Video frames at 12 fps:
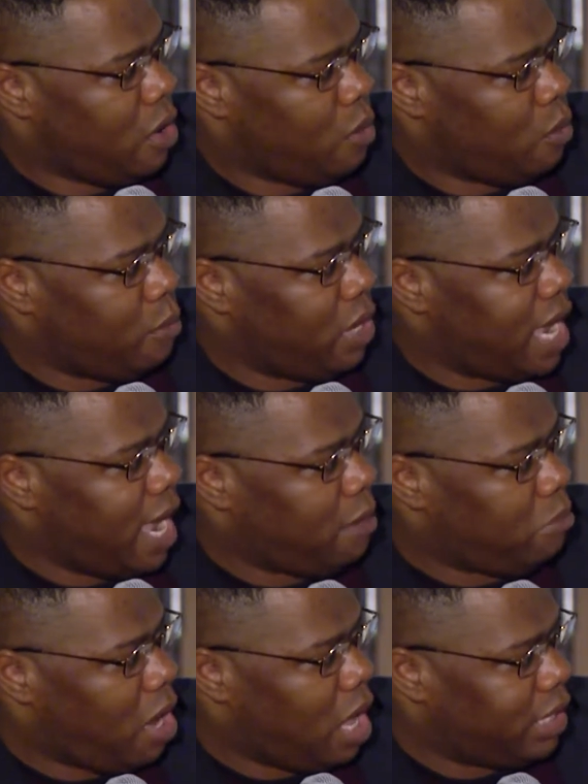When we
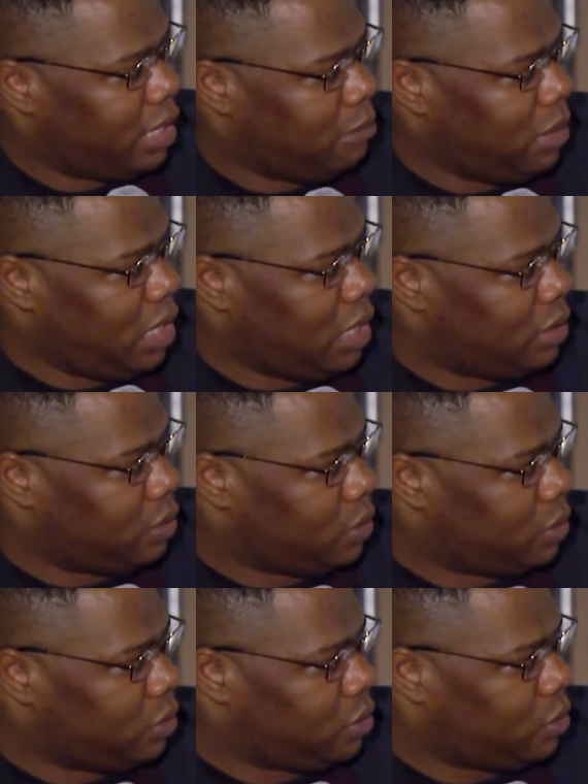add
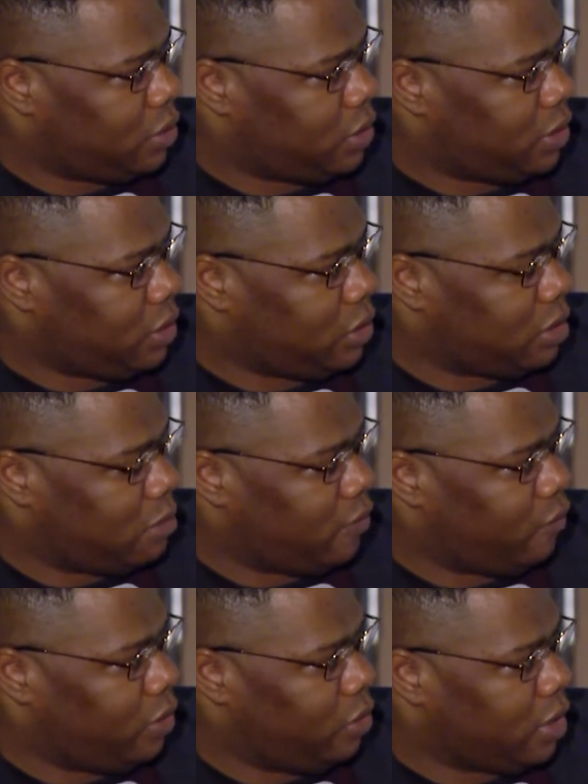polyamines to the system,
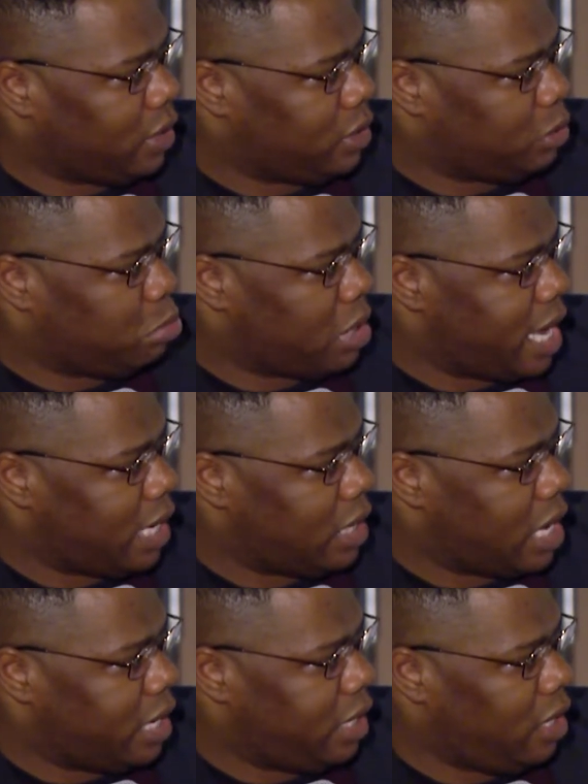if we look at this black
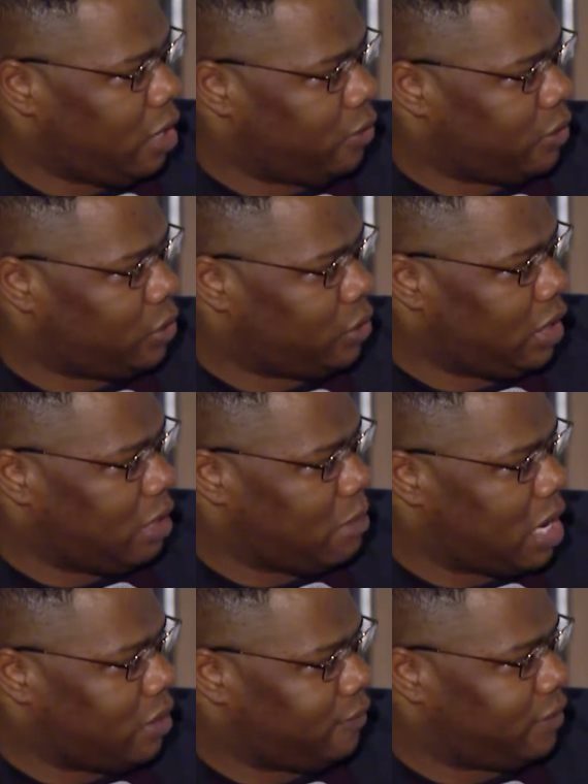line here, this is the
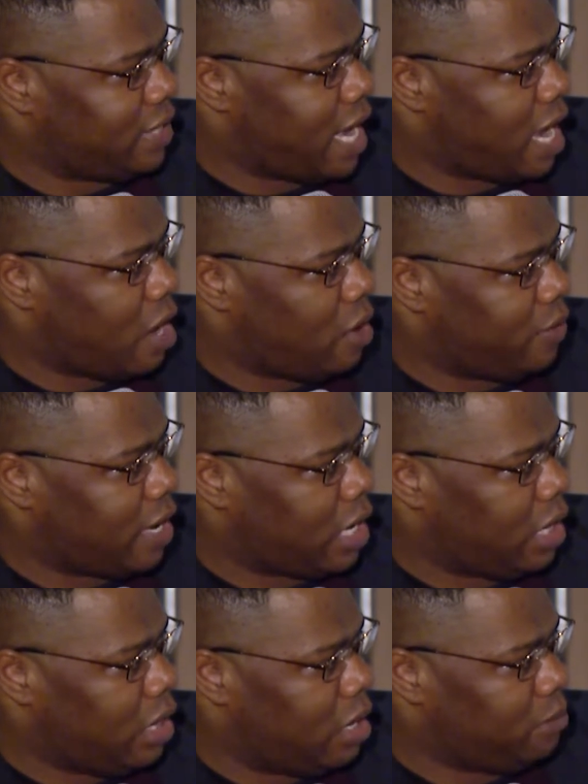amount of tau that
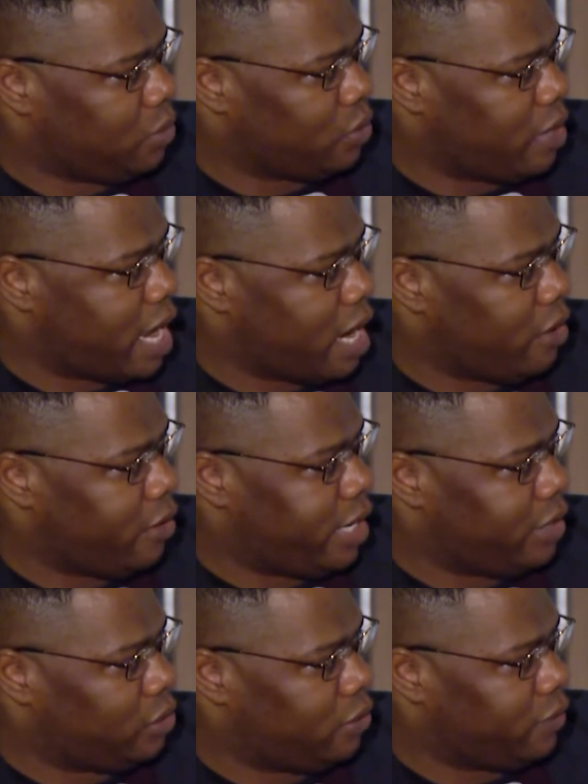clumps or
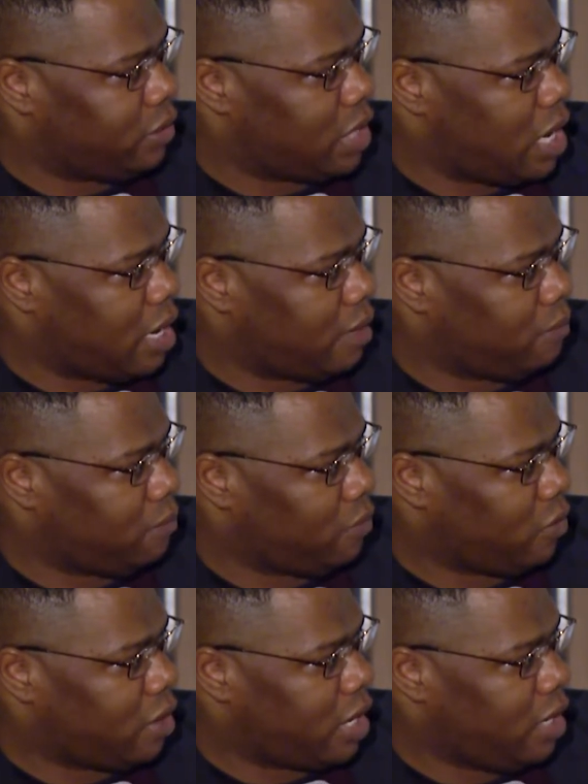aggregates over time,
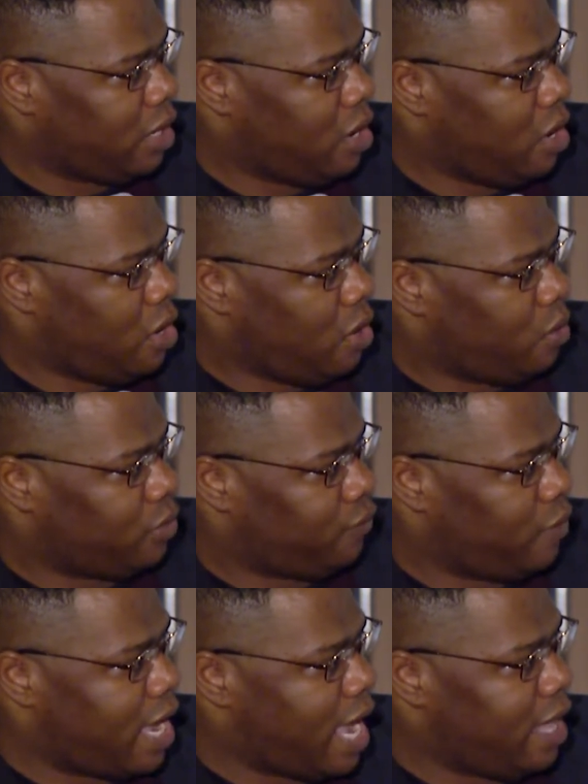right? If
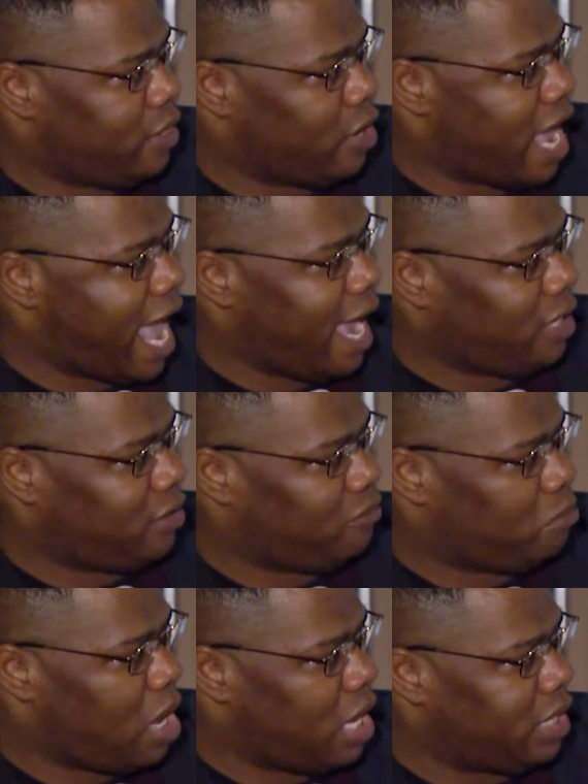we add the
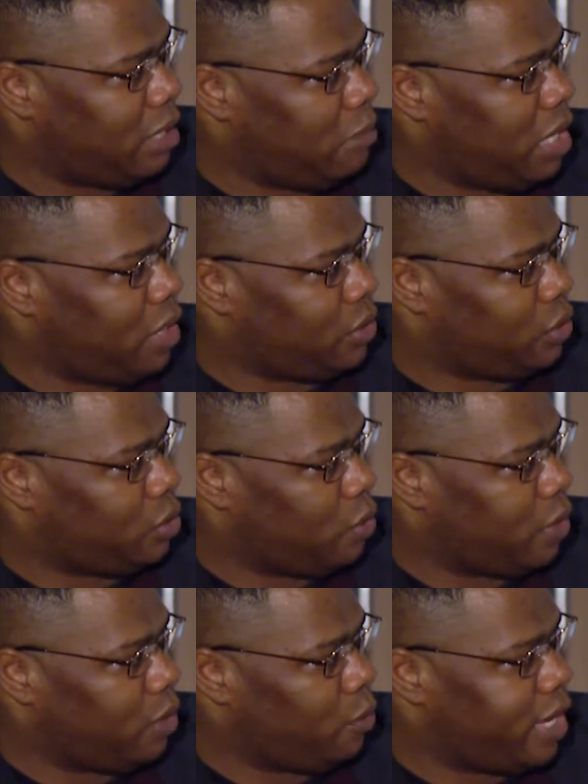active polyamines
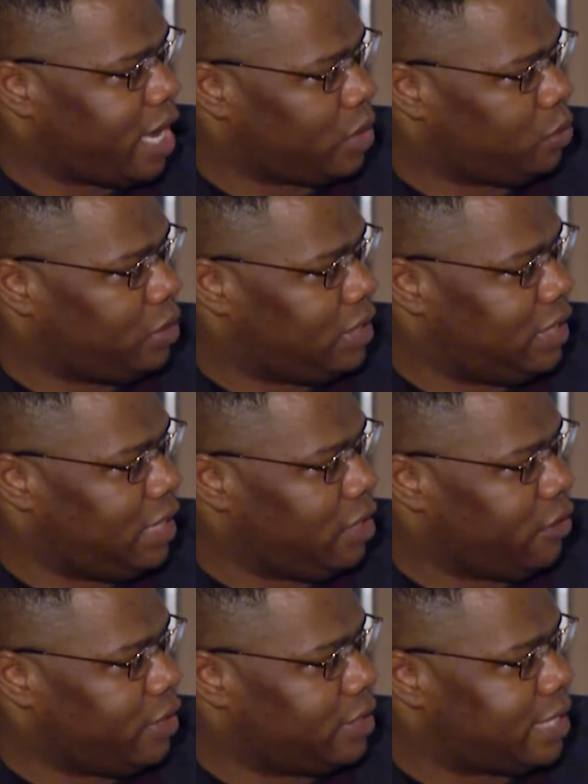to it, we actually
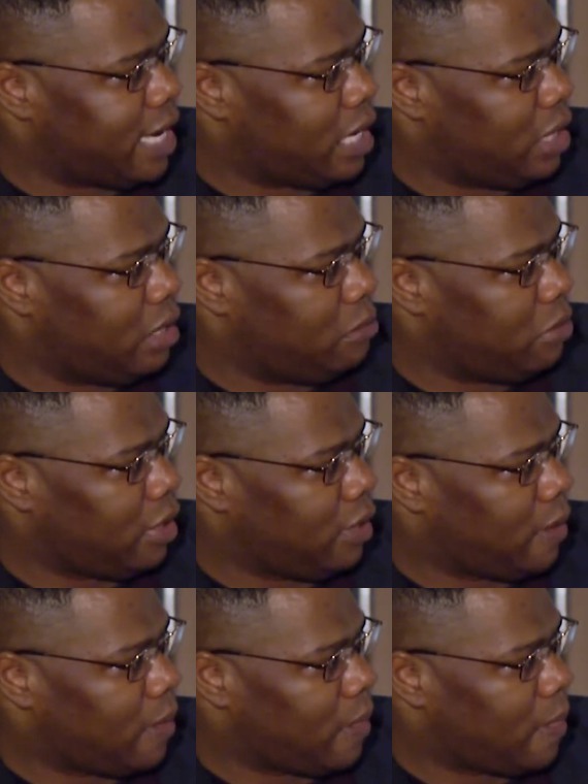decrease that clumping.
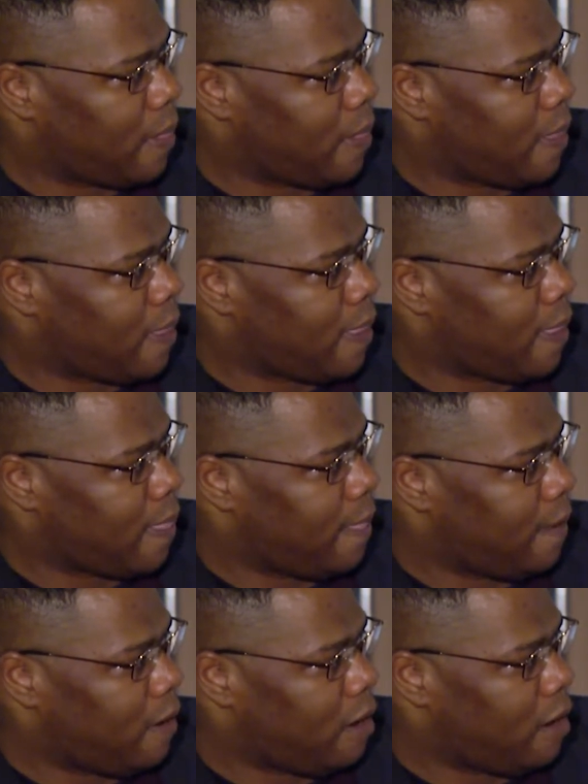
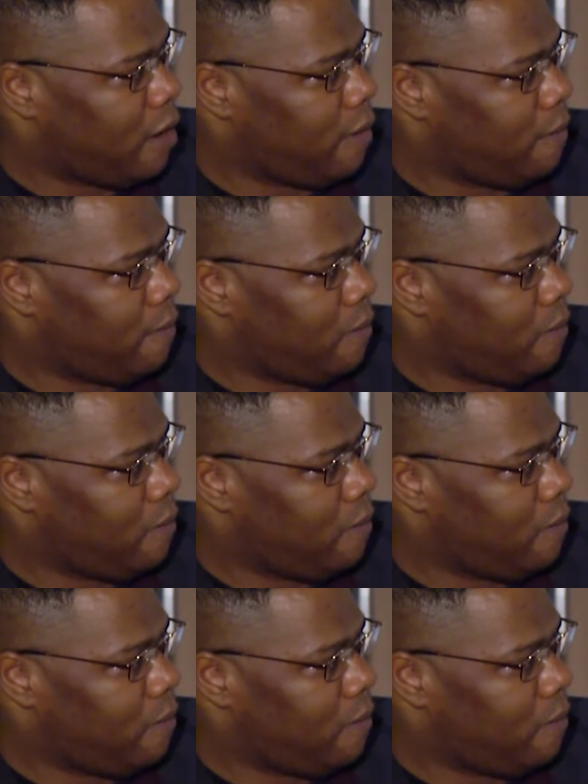All right?